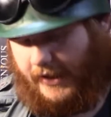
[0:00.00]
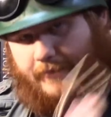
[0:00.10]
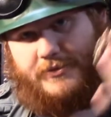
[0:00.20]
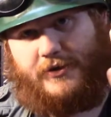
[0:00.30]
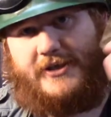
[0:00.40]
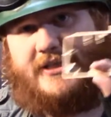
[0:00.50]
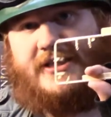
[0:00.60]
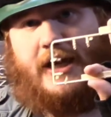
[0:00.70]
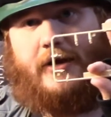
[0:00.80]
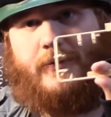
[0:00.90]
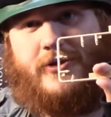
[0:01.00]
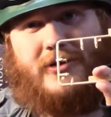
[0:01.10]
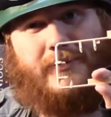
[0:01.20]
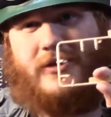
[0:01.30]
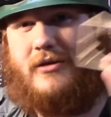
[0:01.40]
So this is done. When you're
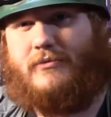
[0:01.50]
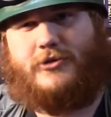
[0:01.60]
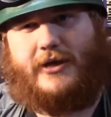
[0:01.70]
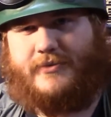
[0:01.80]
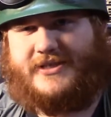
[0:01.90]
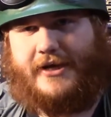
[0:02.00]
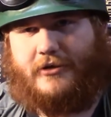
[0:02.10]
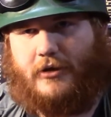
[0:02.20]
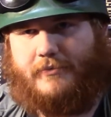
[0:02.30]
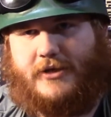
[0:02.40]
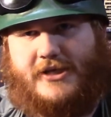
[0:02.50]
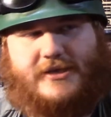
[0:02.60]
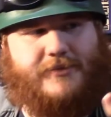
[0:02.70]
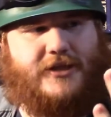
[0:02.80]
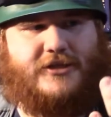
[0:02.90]
done with them, try to recycle them because,
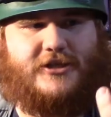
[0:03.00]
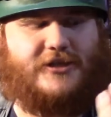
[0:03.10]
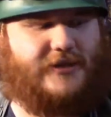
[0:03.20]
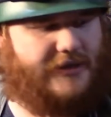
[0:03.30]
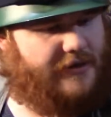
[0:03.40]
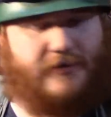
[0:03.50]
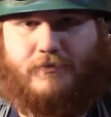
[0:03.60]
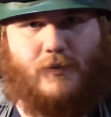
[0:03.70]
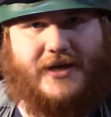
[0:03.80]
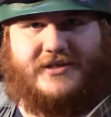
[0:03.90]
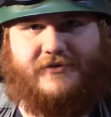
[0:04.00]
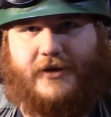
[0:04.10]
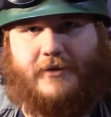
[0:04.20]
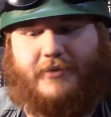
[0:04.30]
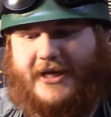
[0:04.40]
I mean, it's a waste of
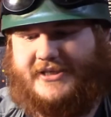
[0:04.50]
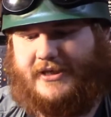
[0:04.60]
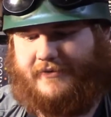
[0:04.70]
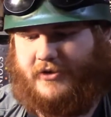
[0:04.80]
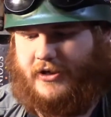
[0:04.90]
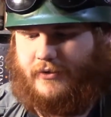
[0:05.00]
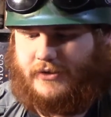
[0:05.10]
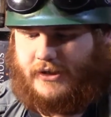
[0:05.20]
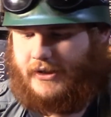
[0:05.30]
fucking plastic if you don't.